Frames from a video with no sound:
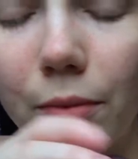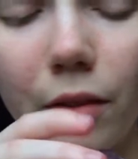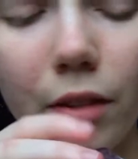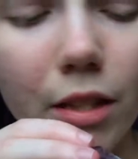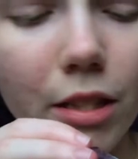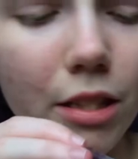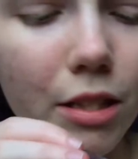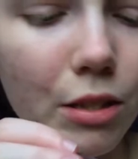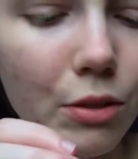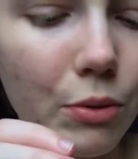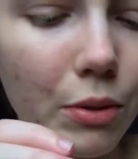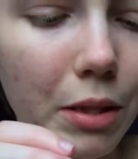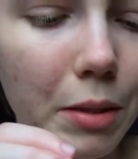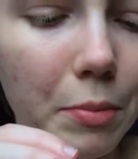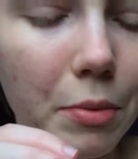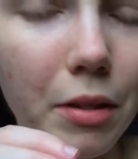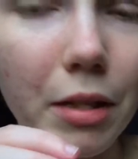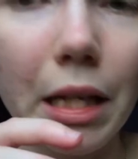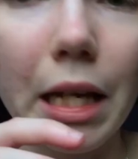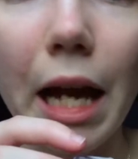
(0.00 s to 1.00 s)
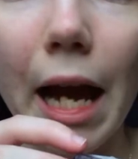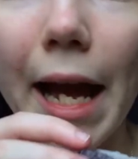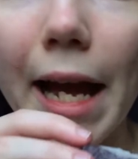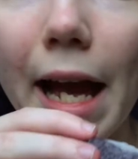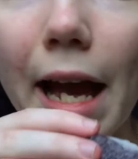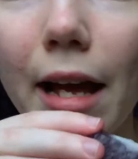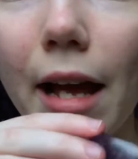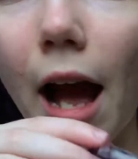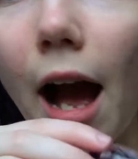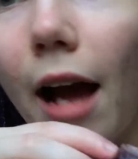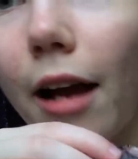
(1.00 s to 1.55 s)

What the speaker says: this is really pretty. I